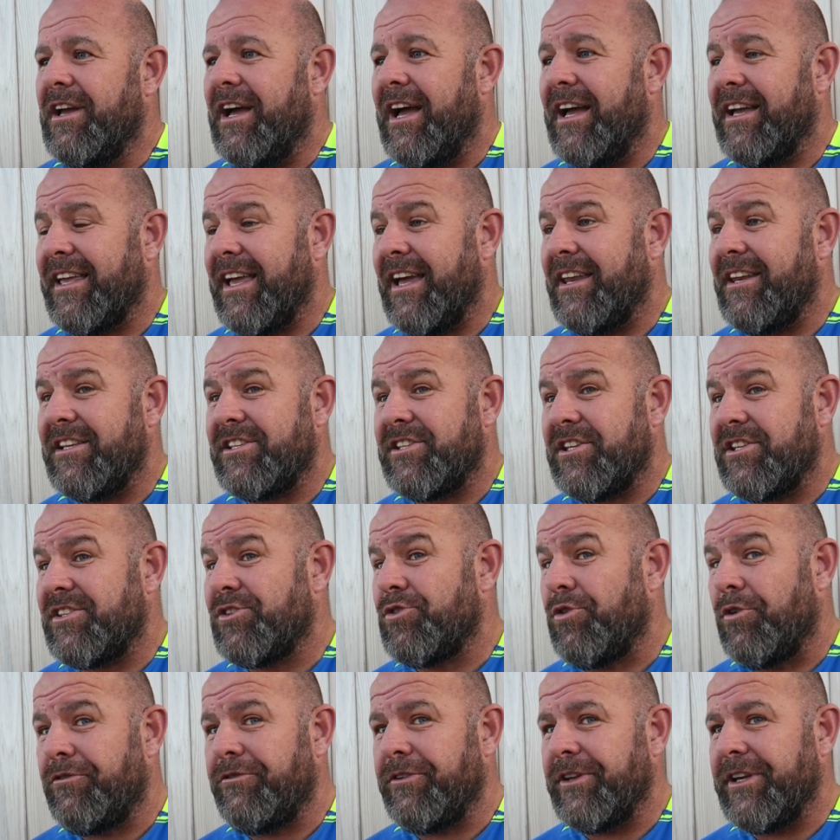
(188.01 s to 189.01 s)
again, it's a
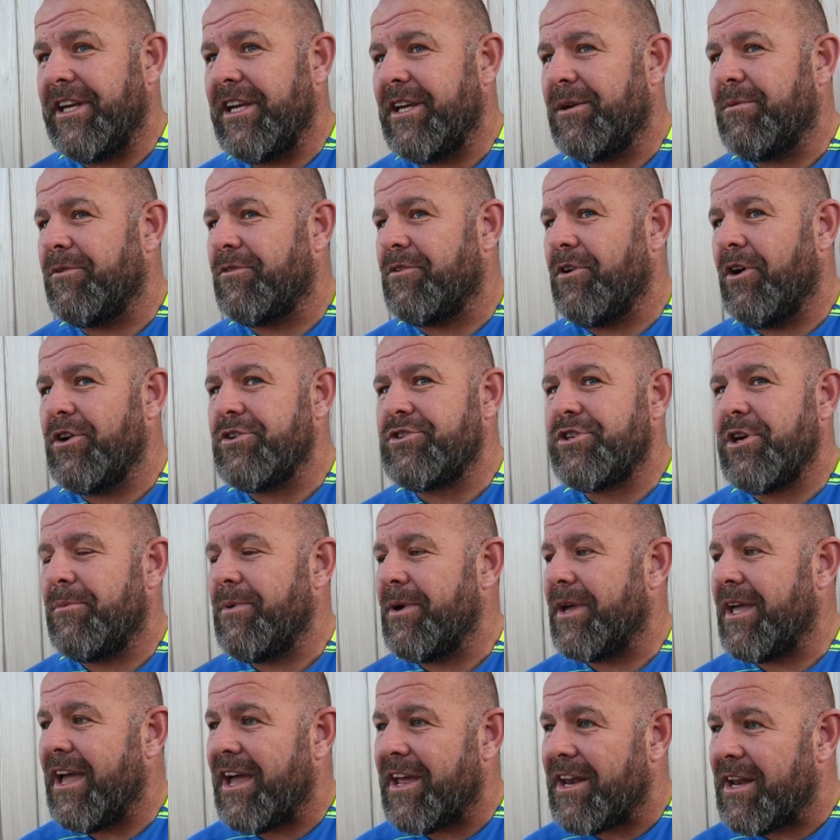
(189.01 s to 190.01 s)
tough league. We've got a job
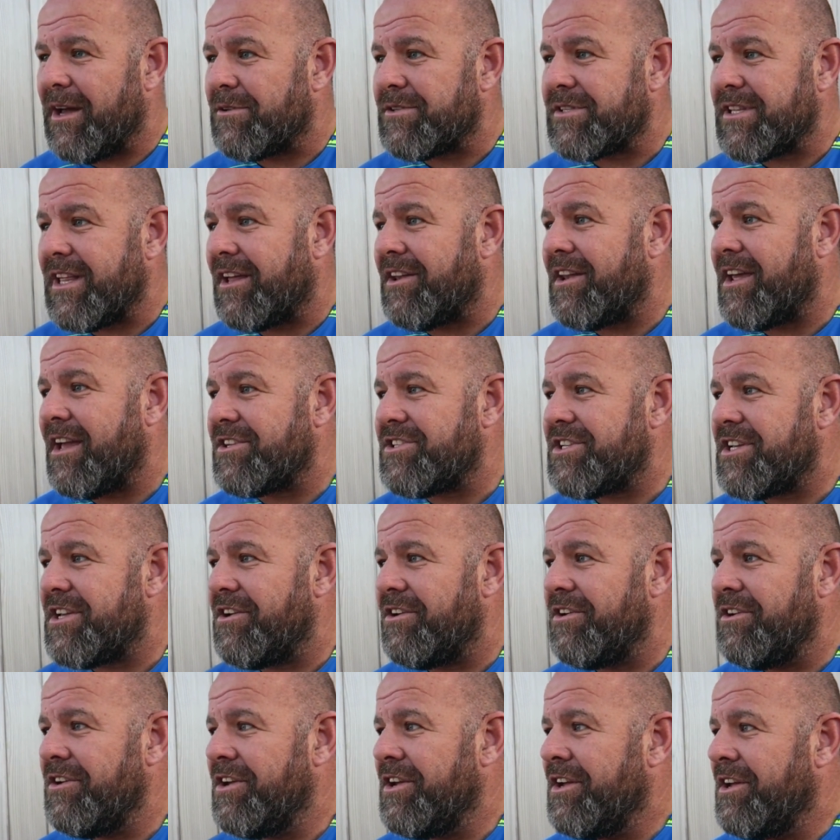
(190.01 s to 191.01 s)
of getting out of that next
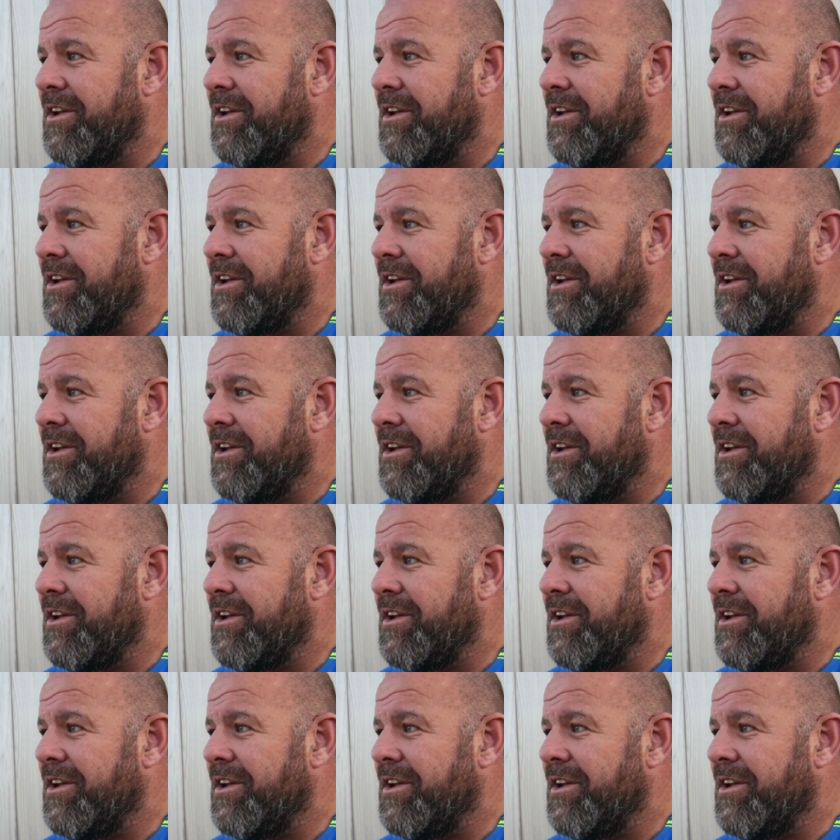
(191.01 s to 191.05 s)
year.